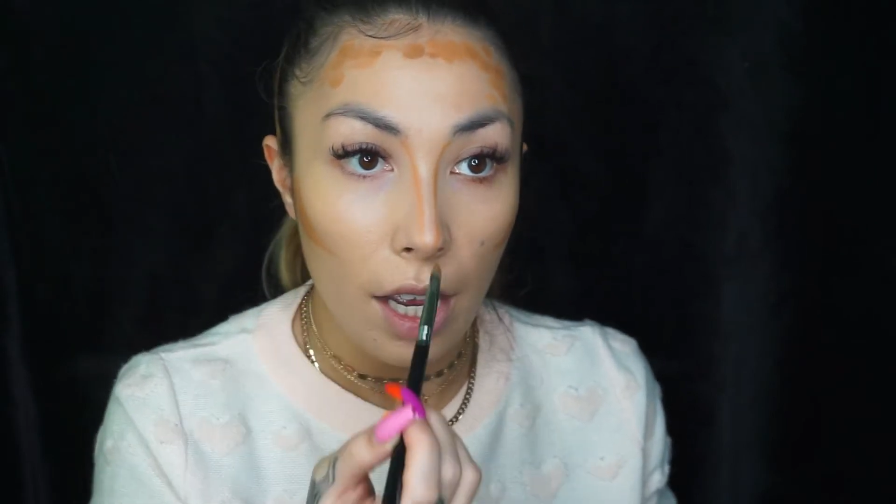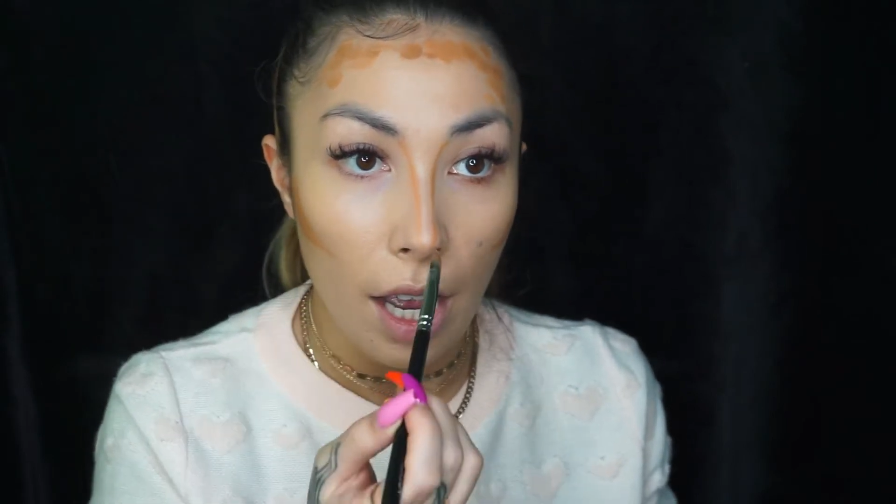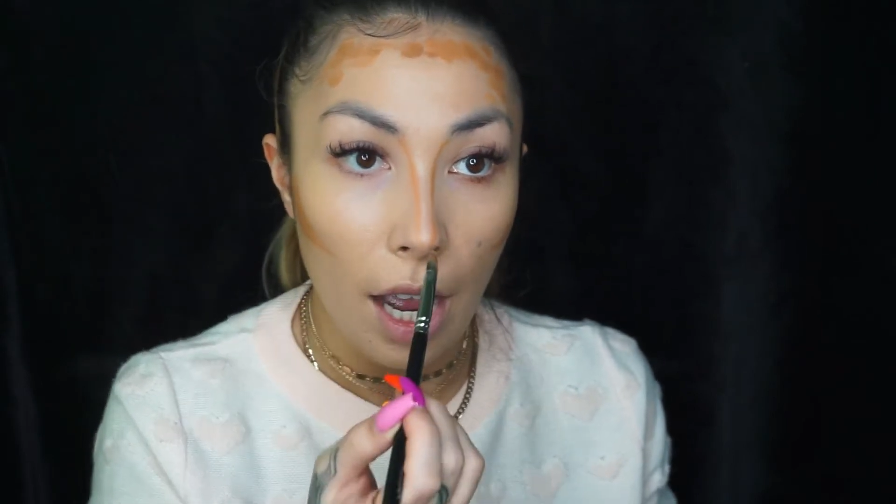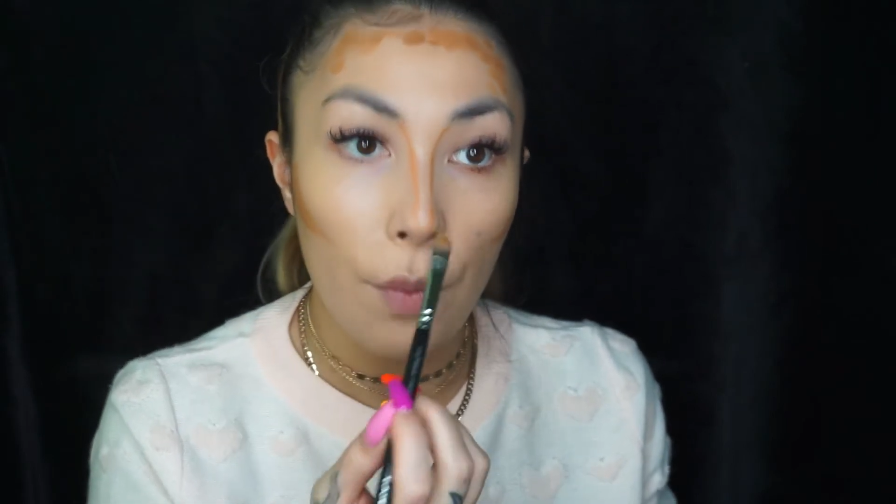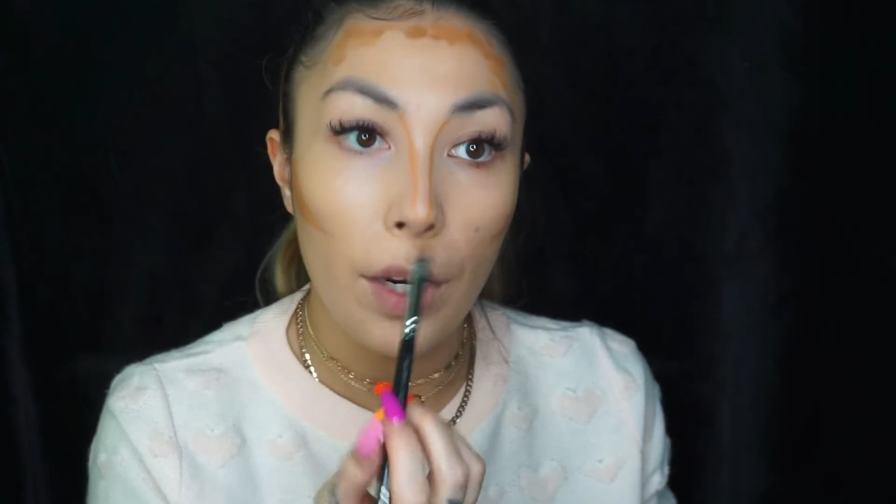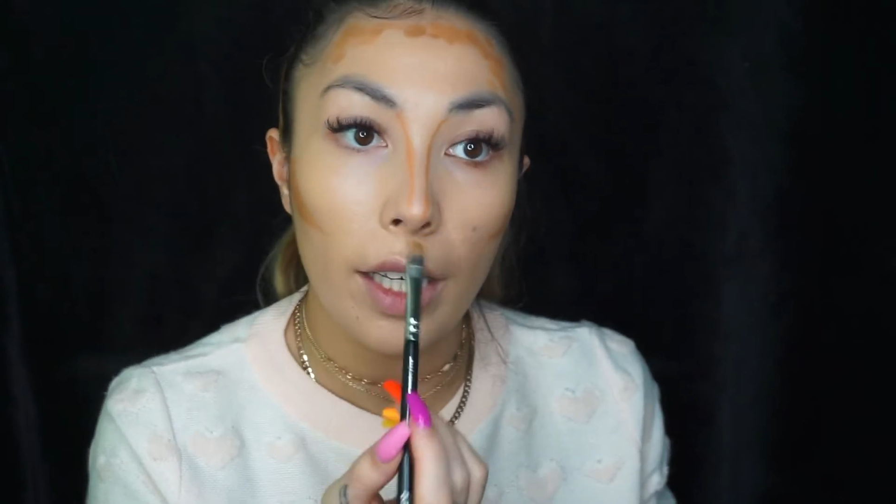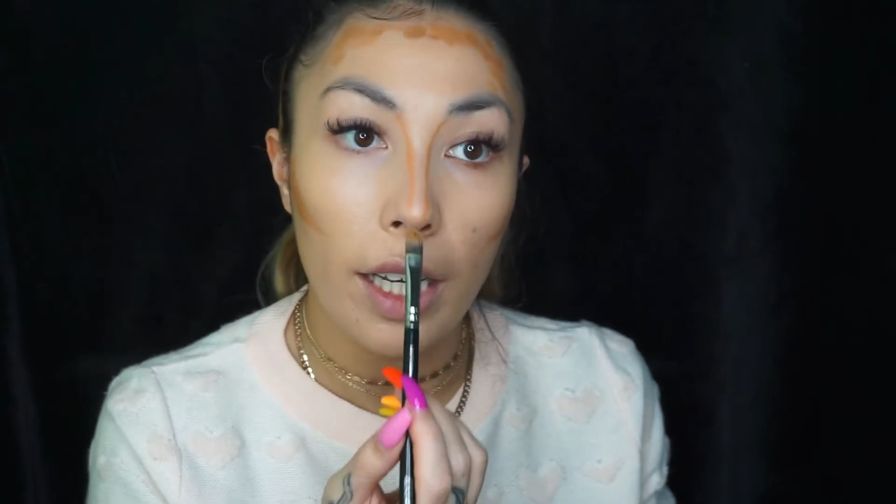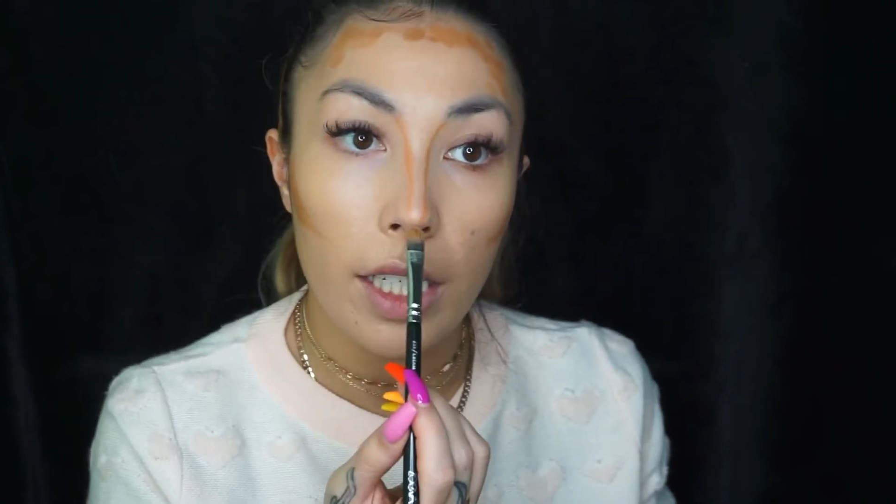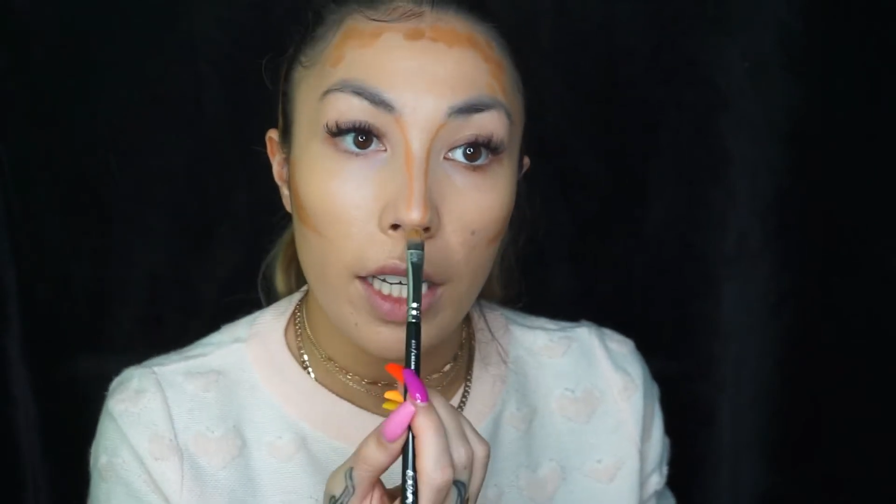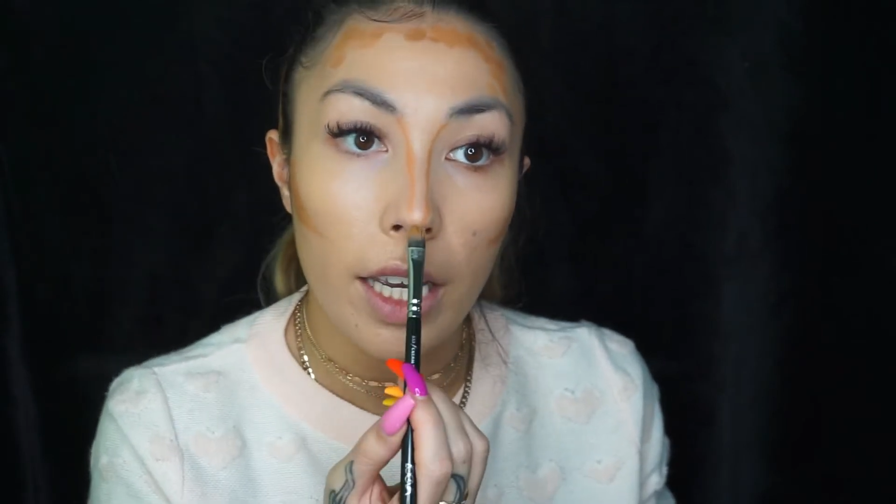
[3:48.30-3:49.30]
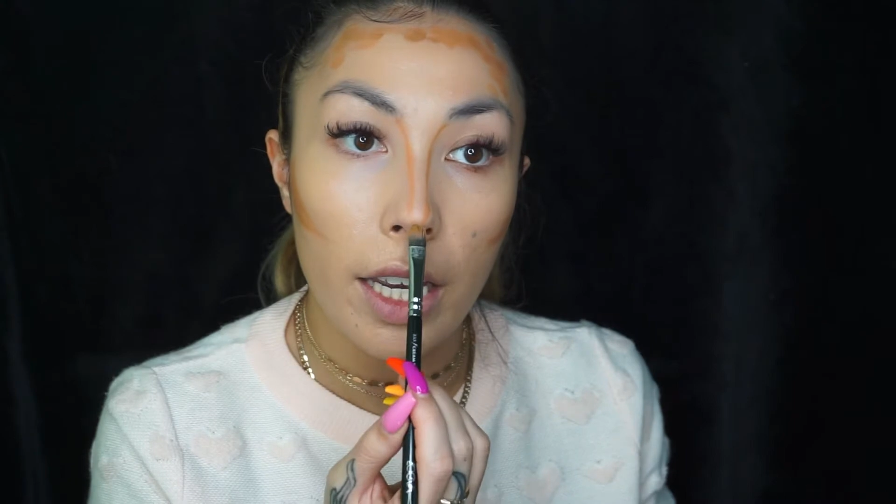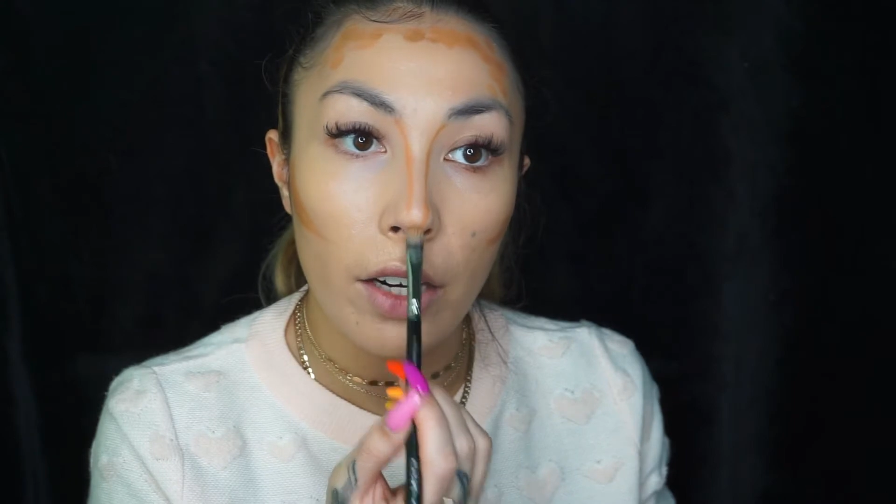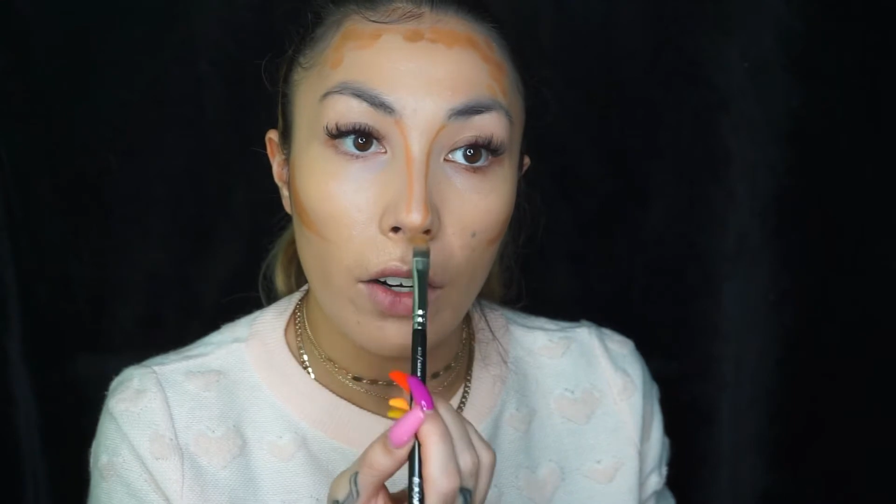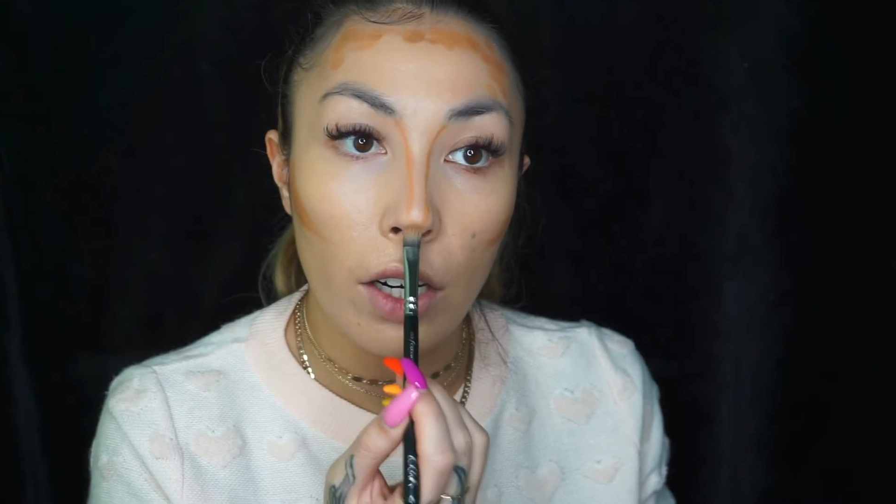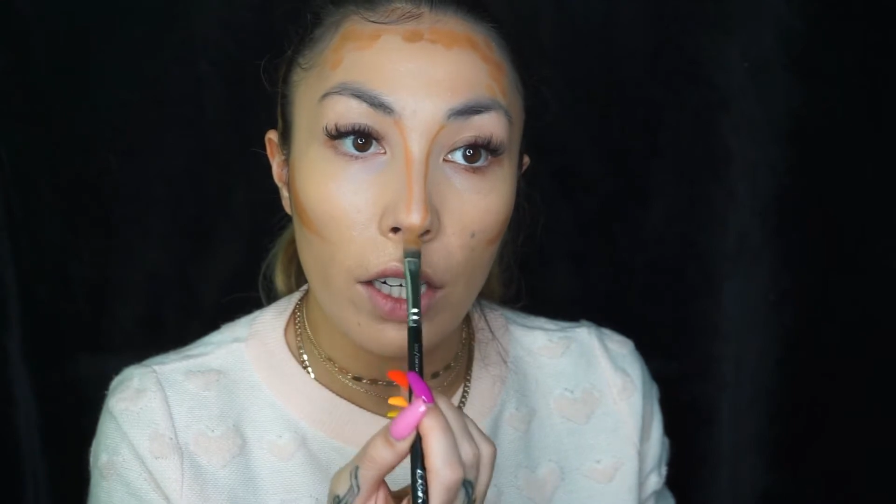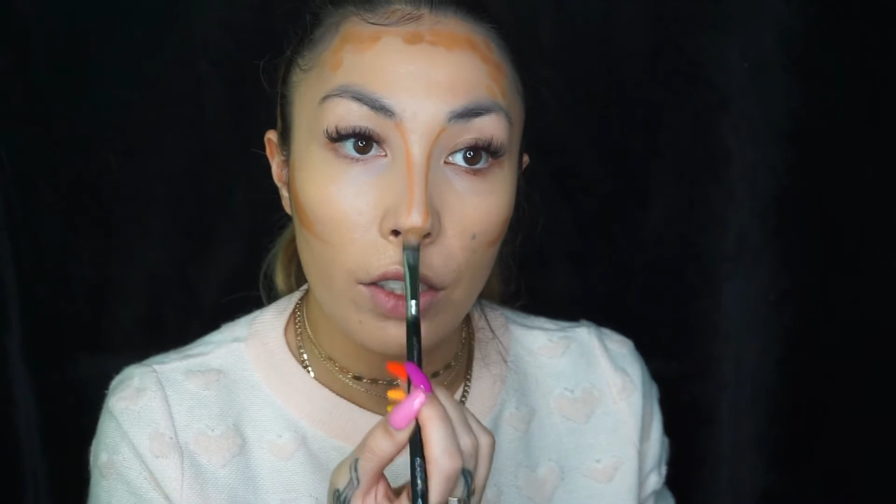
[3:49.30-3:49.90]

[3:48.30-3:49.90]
And when I get to here,